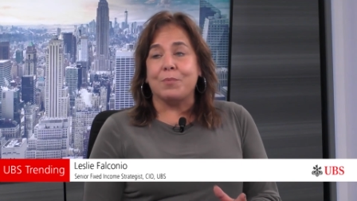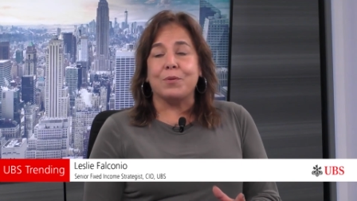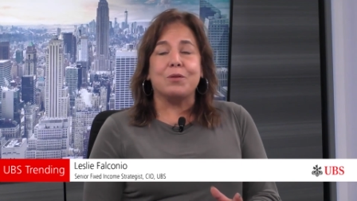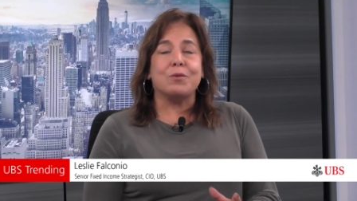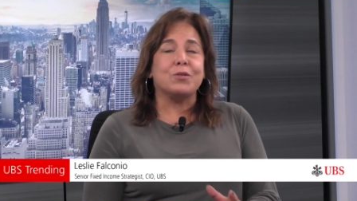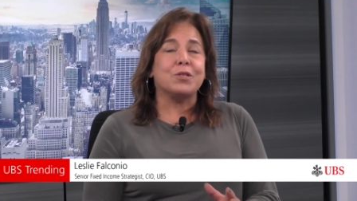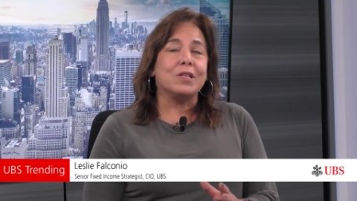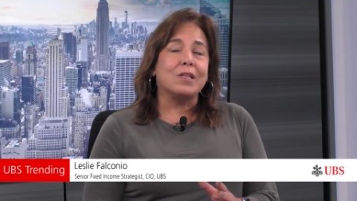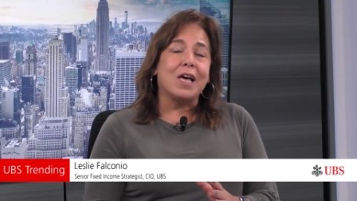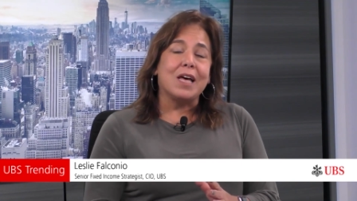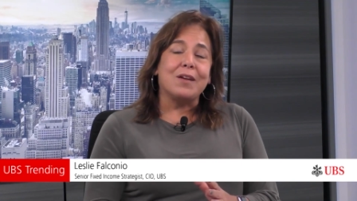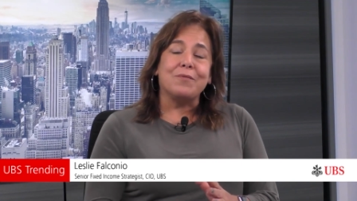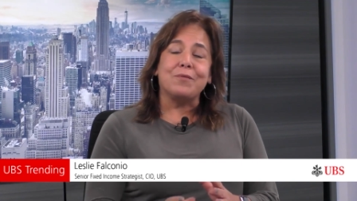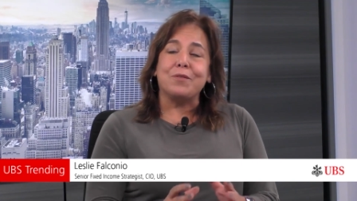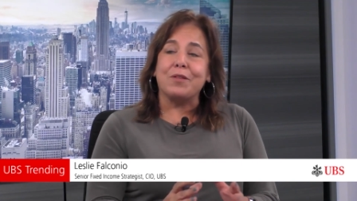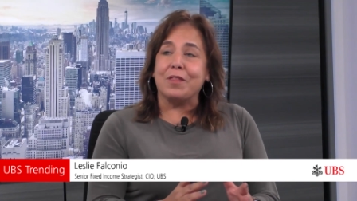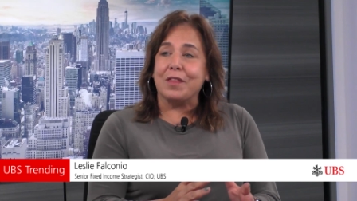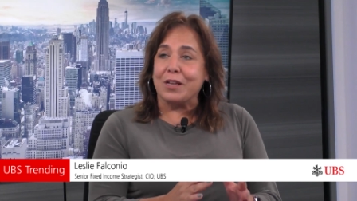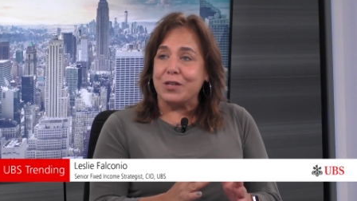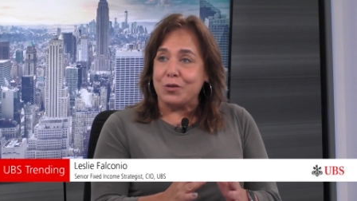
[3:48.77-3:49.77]
But there's a lot of
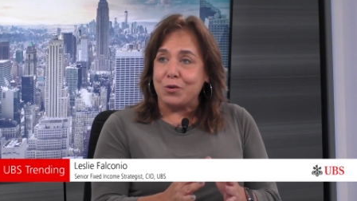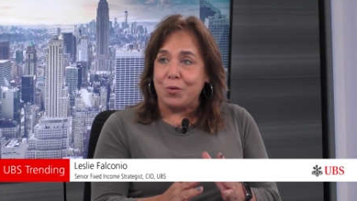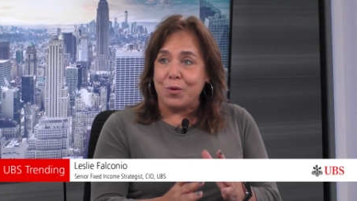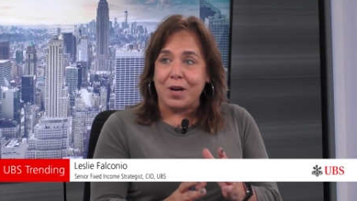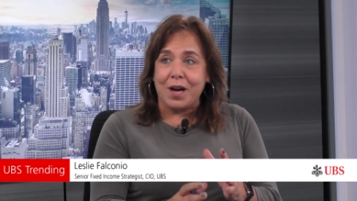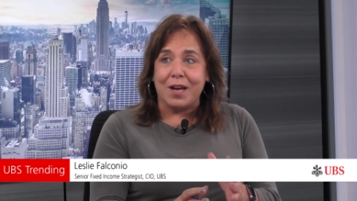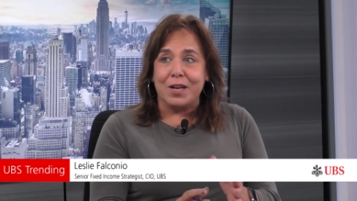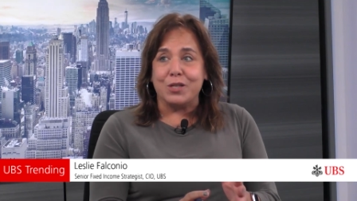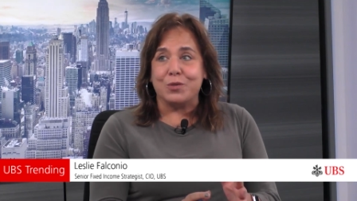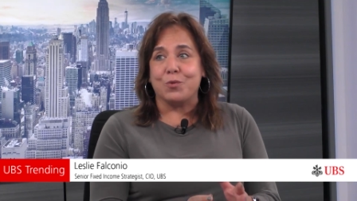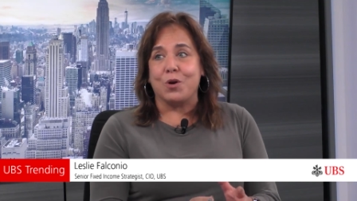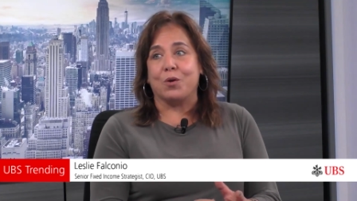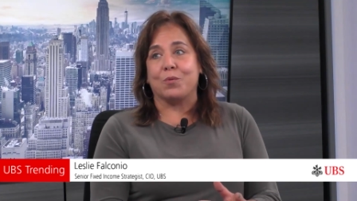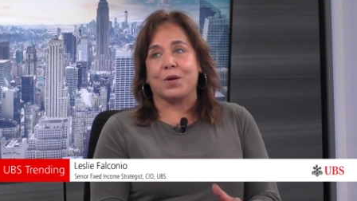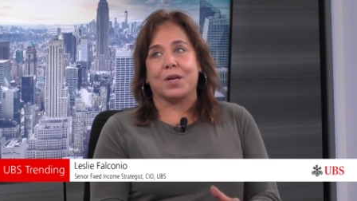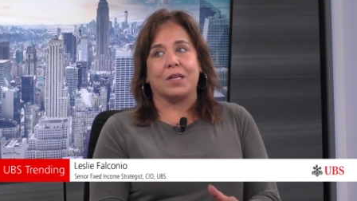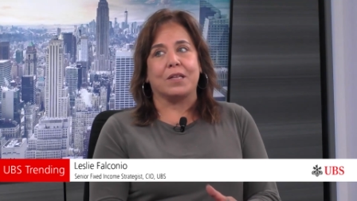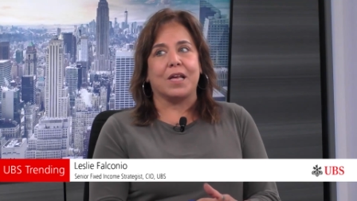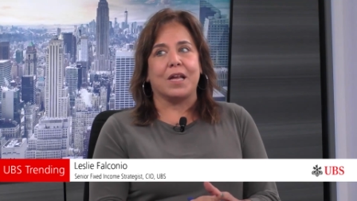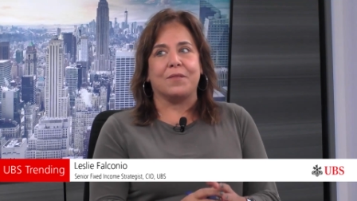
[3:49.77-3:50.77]
other things going on as well. We
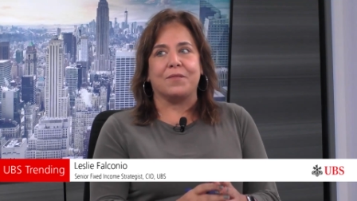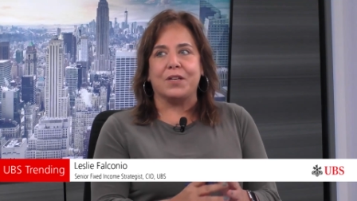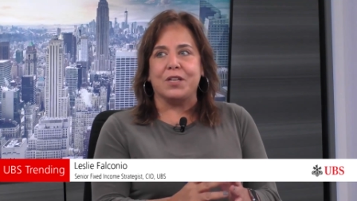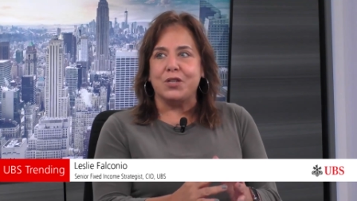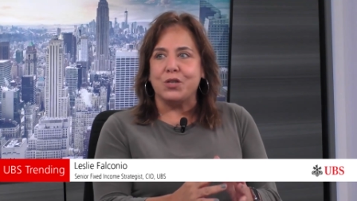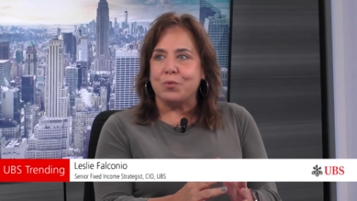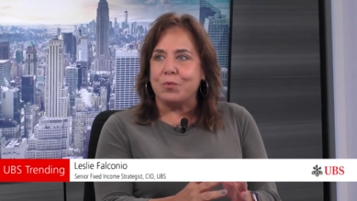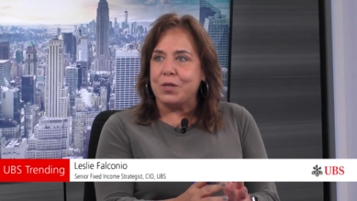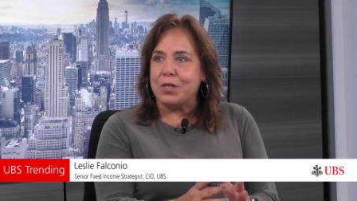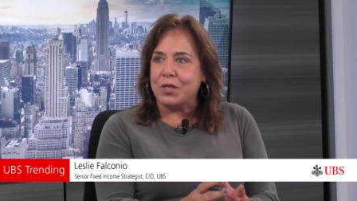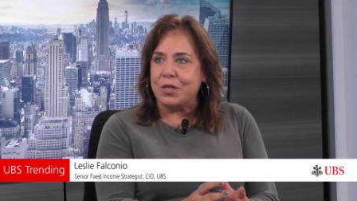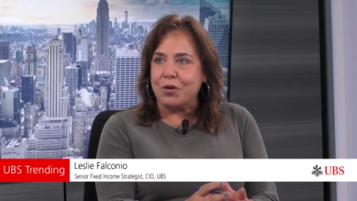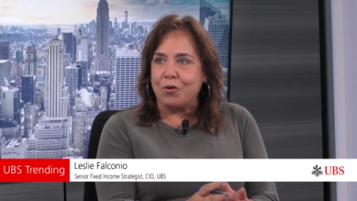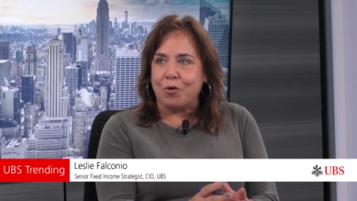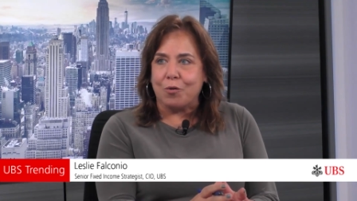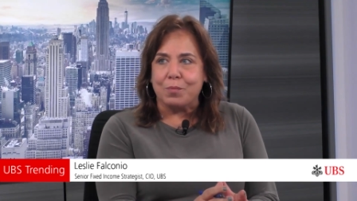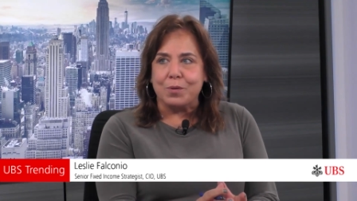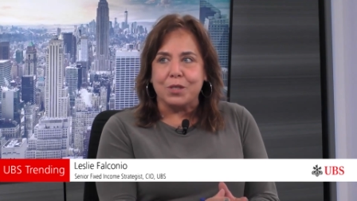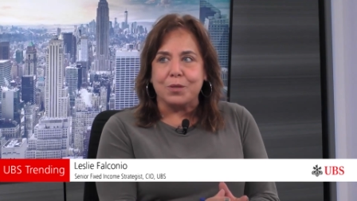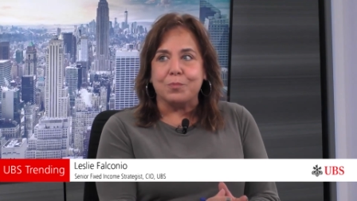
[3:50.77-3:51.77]
had a lot of issuance in
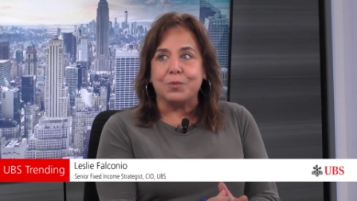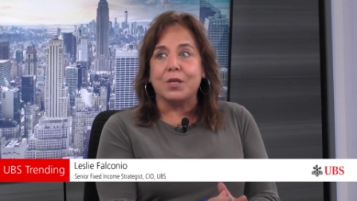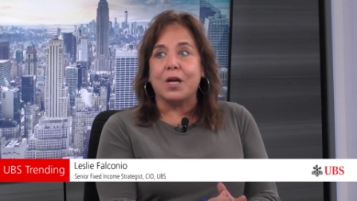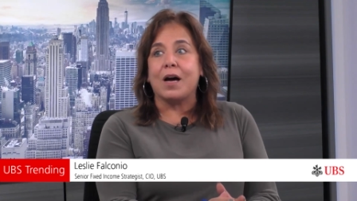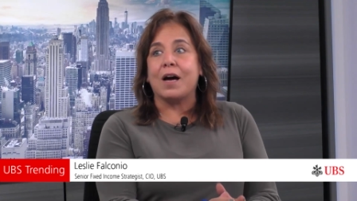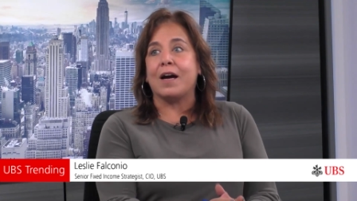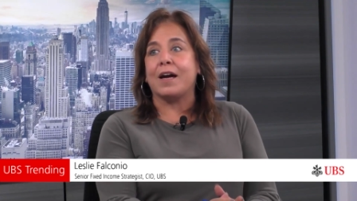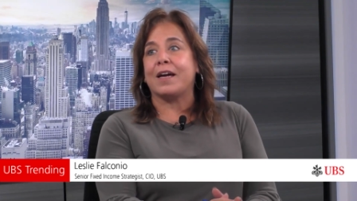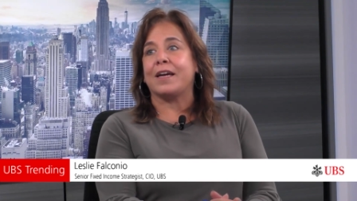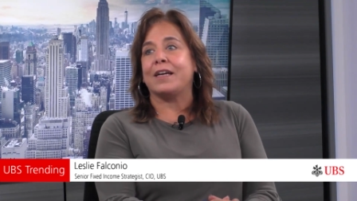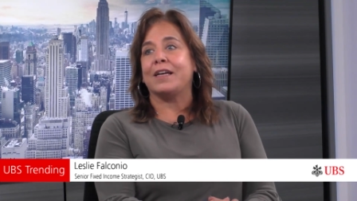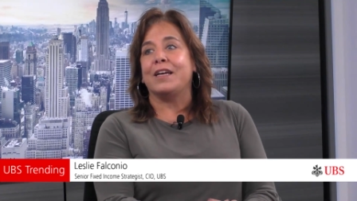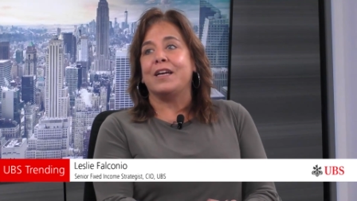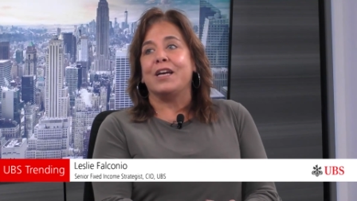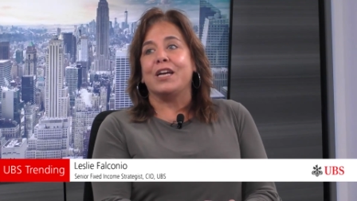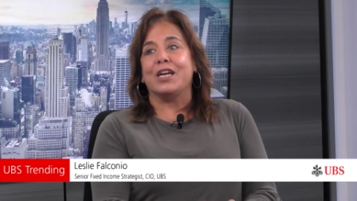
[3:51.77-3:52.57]
corporate supply.